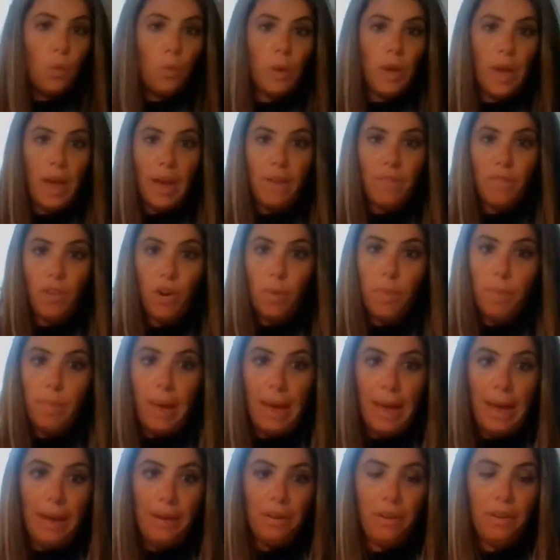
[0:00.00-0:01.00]
We have our
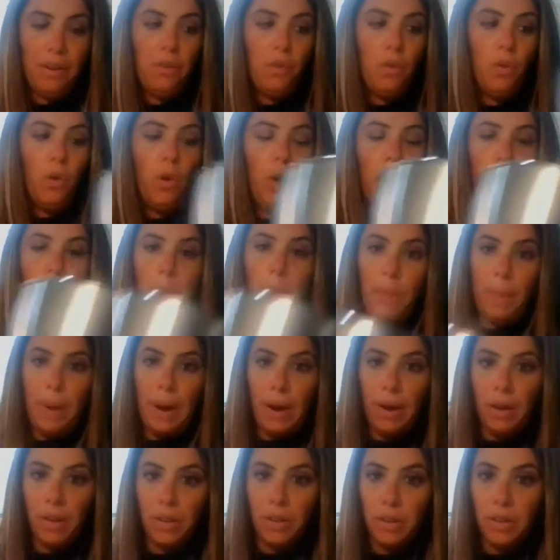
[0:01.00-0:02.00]
batter all
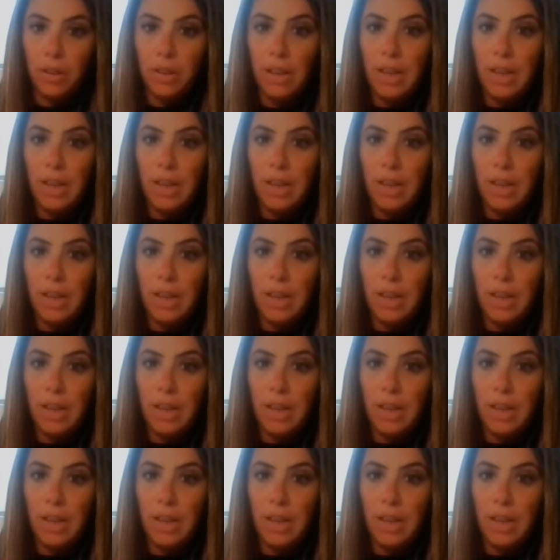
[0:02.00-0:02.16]
prepared.